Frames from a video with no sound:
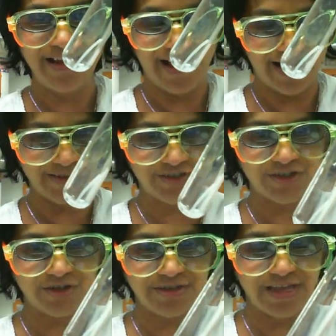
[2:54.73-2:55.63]
and
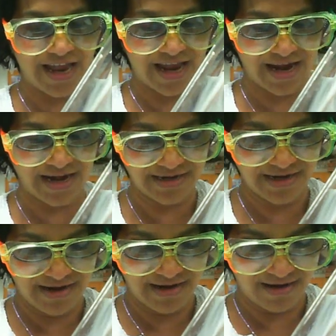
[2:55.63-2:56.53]
to that
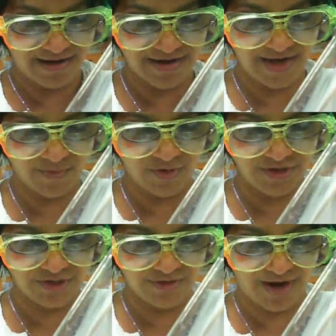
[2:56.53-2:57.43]
I am
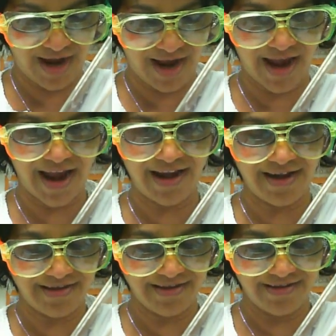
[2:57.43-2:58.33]
going to
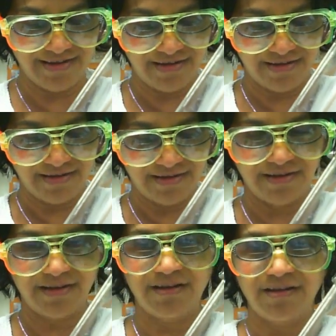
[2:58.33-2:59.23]
add
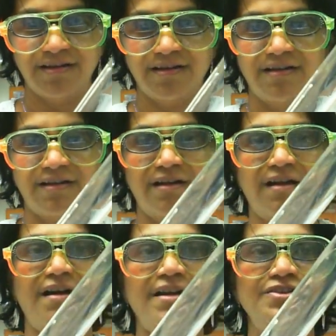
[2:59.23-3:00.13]

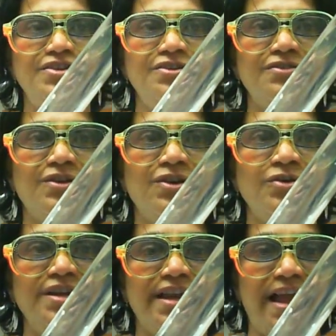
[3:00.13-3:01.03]
hydrochloric